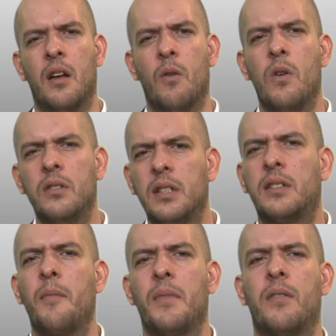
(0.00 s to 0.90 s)
What it
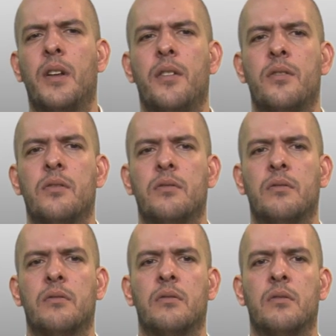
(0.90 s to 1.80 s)
can be reused?
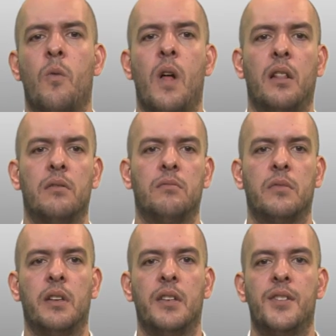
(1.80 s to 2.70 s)
Well,
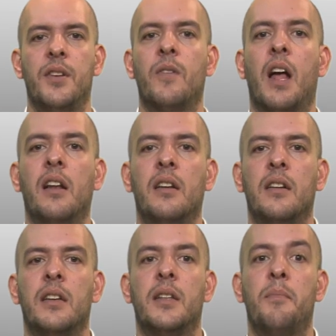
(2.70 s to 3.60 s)
in general,
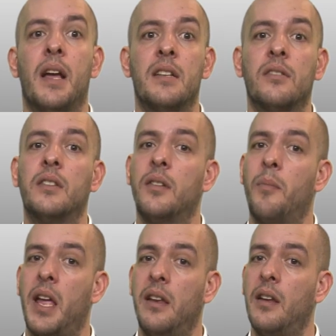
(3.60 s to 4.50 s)
it depends on the
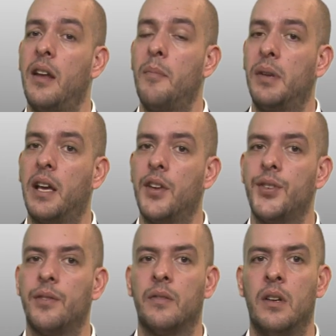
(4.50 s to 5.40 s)
domain and
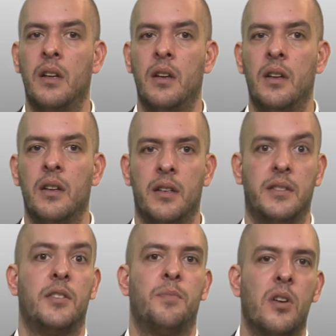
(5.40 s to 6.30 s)
application.
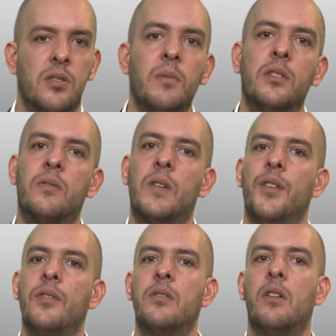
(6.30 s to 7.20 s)
It is possible to
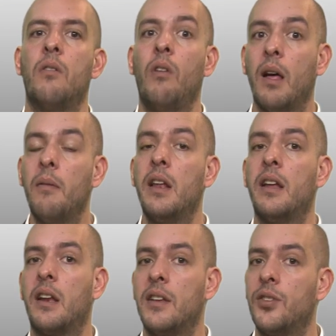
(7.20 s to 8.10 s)
reuse low-level
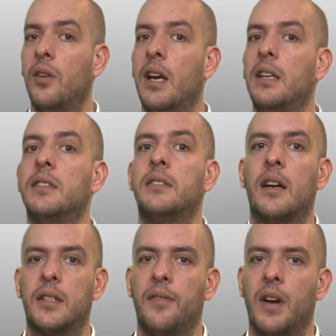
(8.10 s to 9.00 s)
and isolated
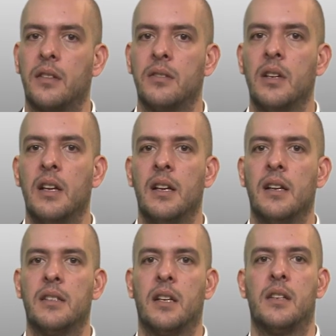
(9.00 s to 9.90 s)
artifacts,
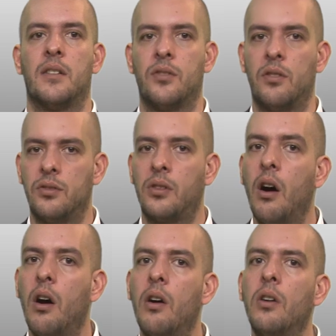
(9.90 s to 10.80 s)
such as source
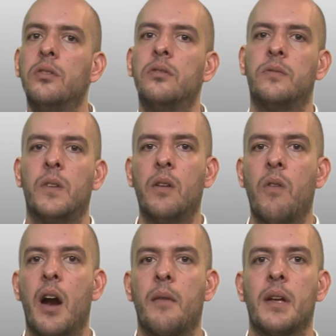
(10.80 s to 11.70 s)
code,
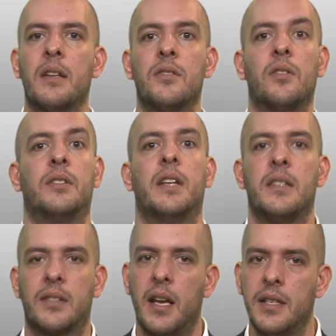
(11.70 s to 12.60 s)
requirements, or
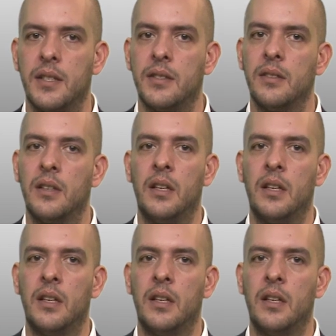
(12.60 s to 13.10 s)
test cases.